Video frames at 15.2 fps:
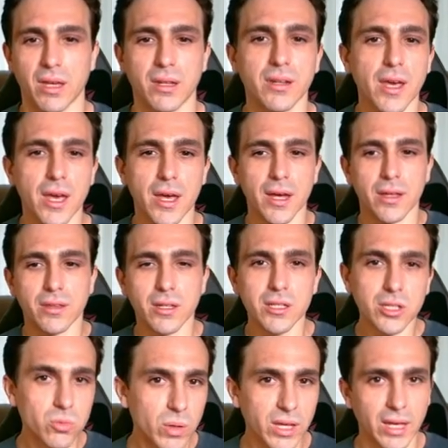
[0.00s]
And
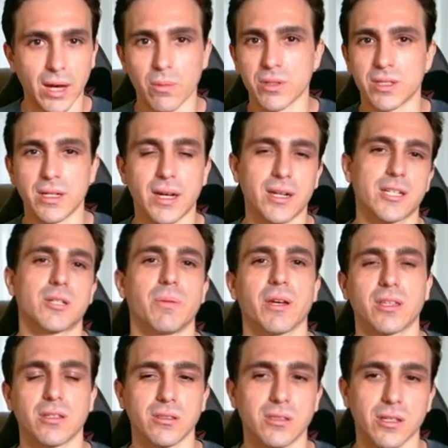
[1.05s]
this week, I was not
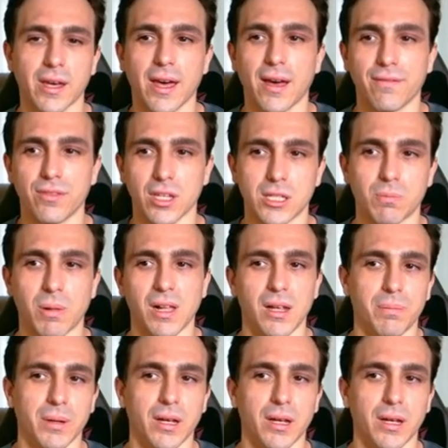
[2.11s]
expecting to have this pop